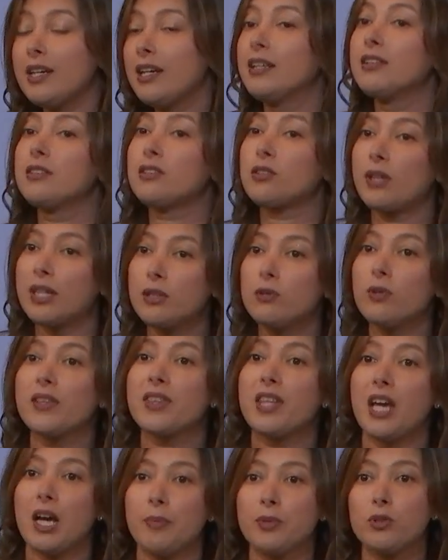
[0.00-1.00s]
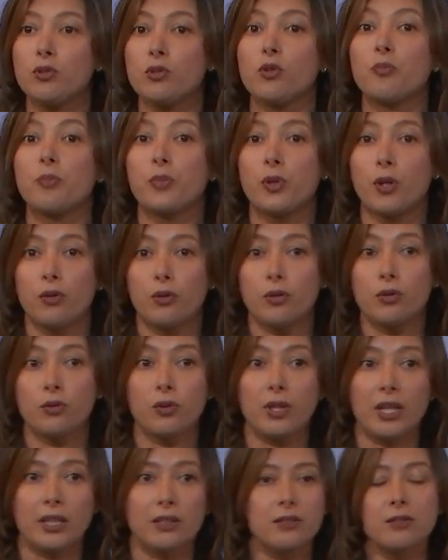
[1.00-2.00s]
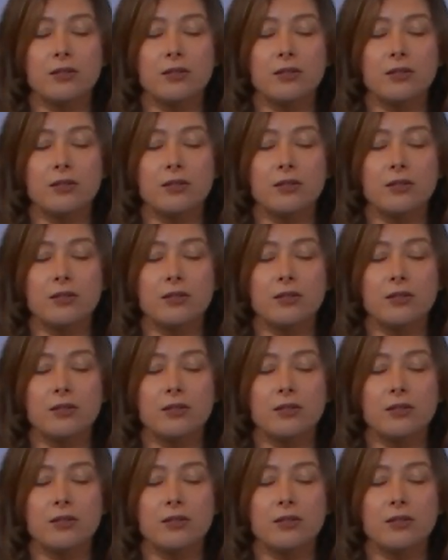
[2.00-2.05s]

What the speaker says: and try to adapt your product to that.